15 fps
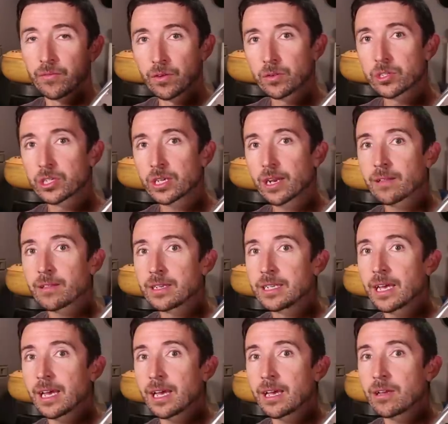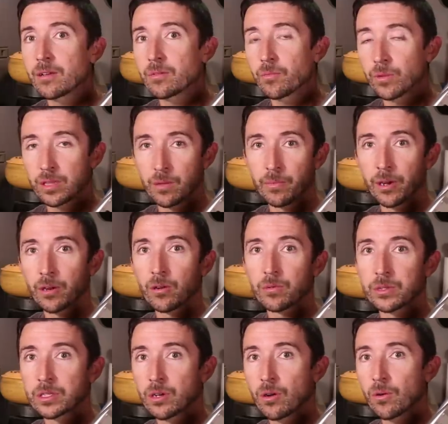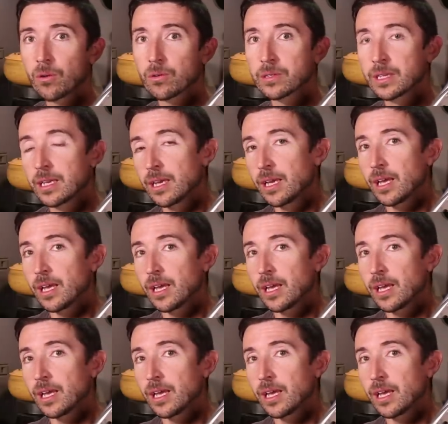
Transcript: first shot of the day, when the barrel was cold,